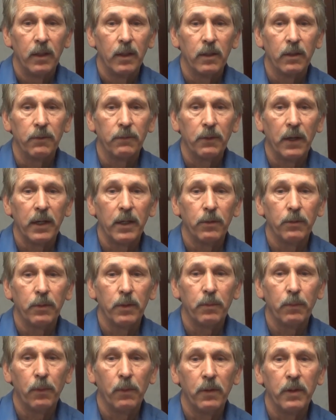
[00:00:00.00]
The final
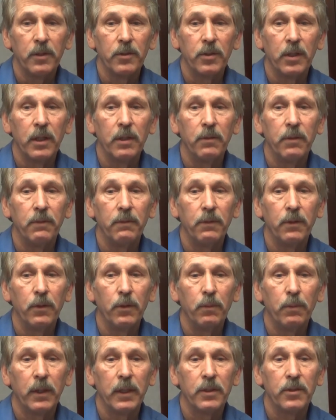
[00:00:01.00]
report is then
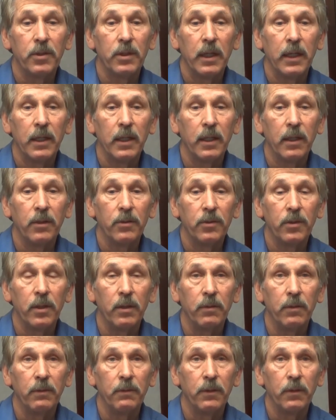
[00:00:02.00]
reviewed by a standing
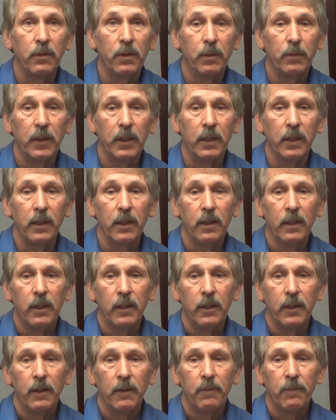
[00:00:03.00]
incident review committee,
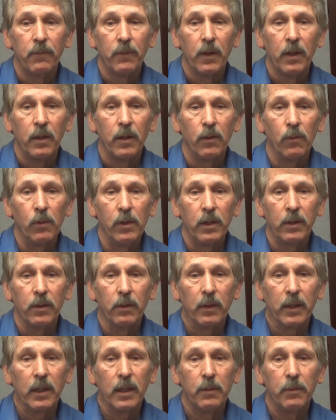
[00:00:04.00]
where the
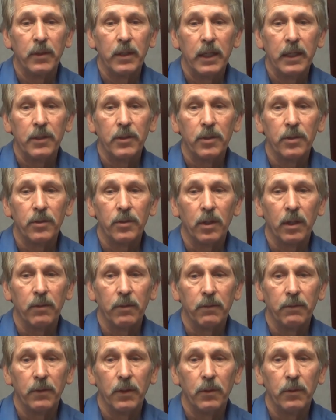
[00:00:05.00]
recommendations are
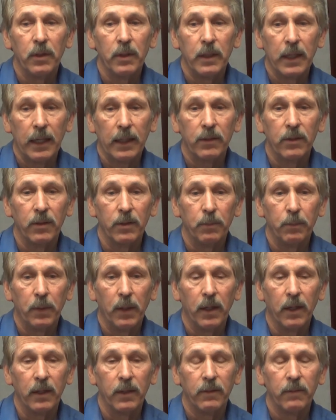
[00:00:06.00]
reviewed and acted
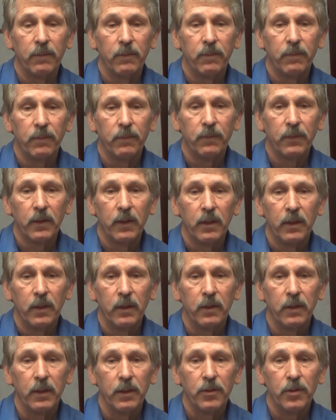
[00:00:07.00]
upon.
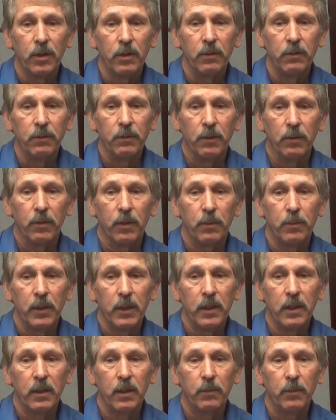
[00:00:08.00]
The incident review
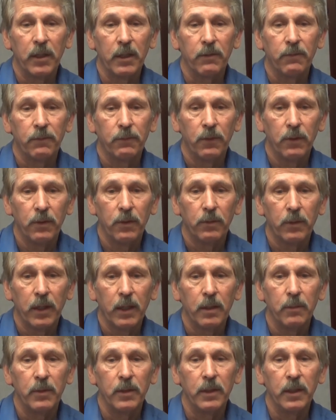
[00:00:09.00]
committee can make further
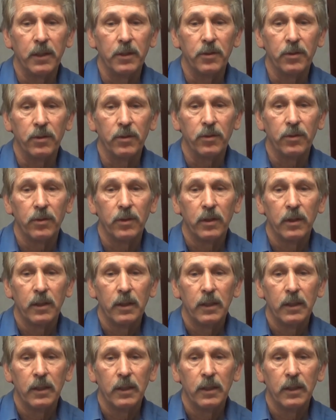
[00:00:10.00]
recommendations.